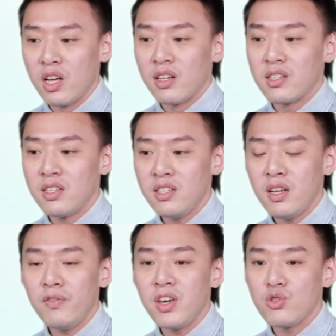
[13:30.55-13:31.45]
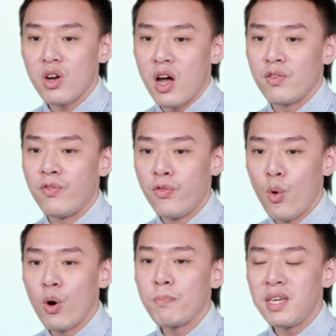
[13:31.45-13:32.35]
The system feature are
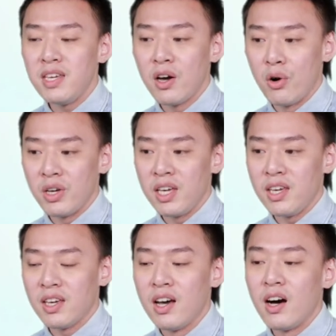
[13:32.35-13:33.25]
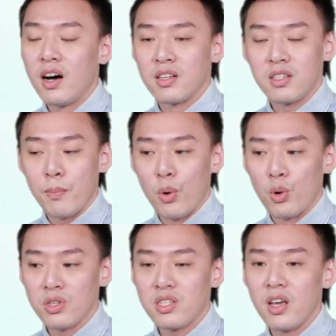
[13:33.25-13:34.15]
4 PoE
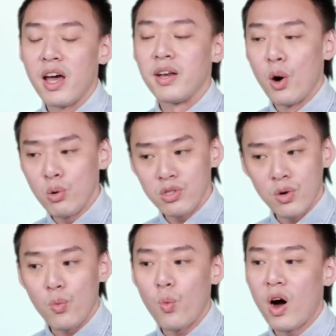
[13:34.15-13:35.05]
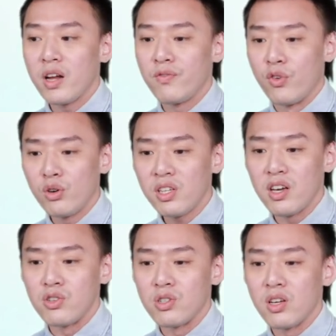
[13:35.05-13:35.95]
supports and also wide
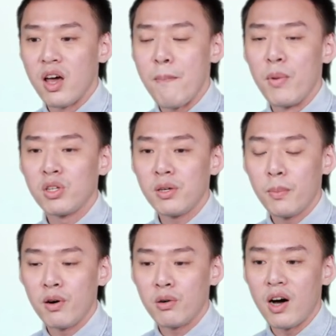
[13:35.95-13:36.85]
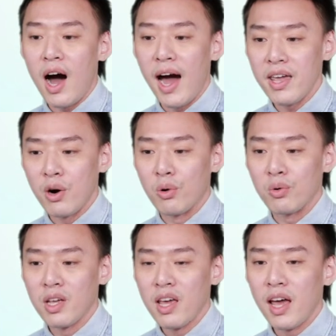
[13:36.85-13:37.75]
voltage and multiple I/O
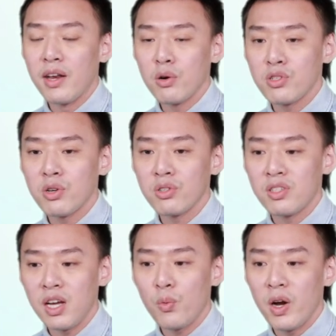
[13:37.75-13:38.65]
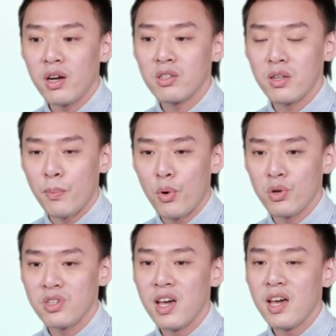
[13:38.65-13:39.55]
and also DIN rail support,